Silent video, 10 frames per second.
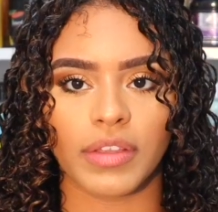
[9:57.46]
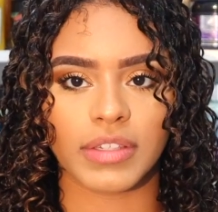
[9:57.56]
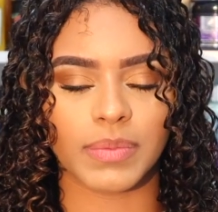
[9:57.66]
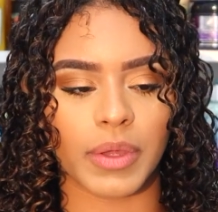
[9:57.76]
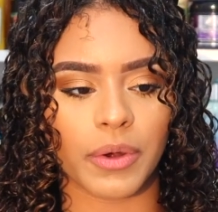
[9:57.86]
this
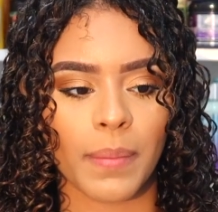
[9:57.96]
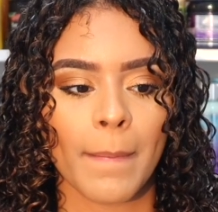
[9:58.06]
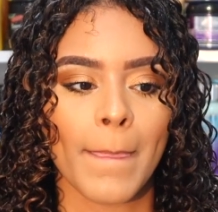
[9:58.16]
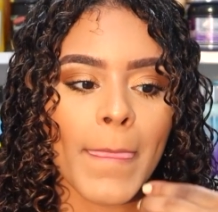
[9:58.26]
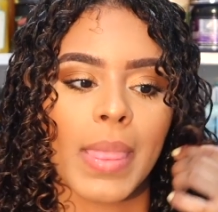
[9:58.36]
is better.
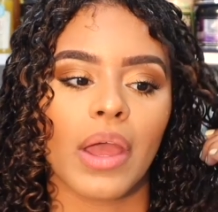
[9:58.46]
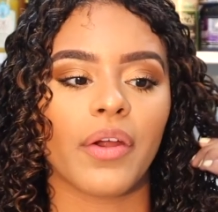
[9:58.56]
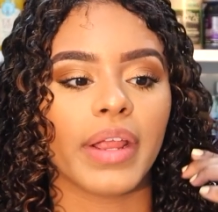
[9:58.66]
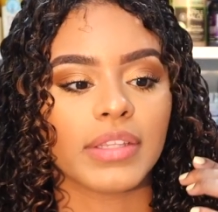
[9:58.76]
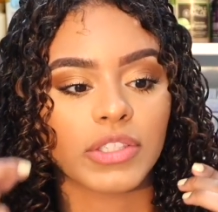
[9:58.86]
All
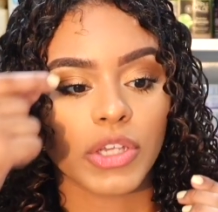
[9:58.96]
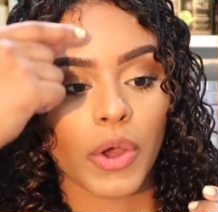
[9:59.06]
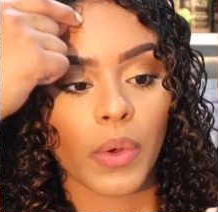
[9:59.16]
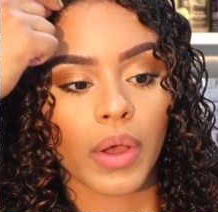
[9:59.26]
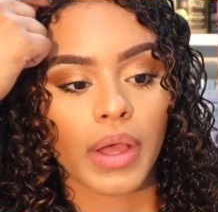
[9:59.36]
right,
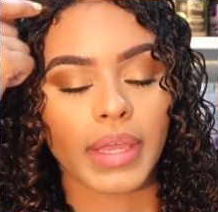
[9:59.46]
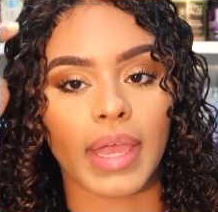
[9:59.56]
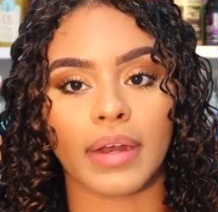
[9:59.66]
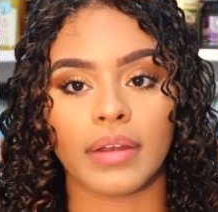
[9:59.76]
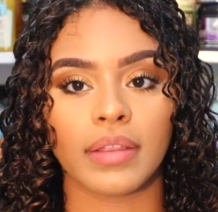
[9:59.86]
so
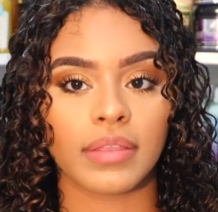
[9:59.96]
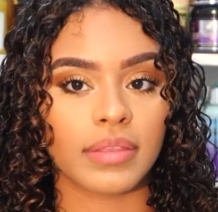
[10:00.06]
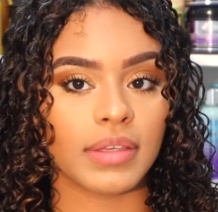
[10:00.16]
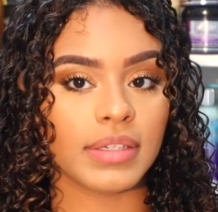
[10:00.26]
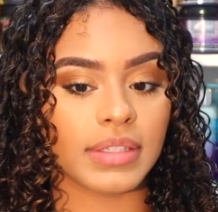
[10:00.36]
again, this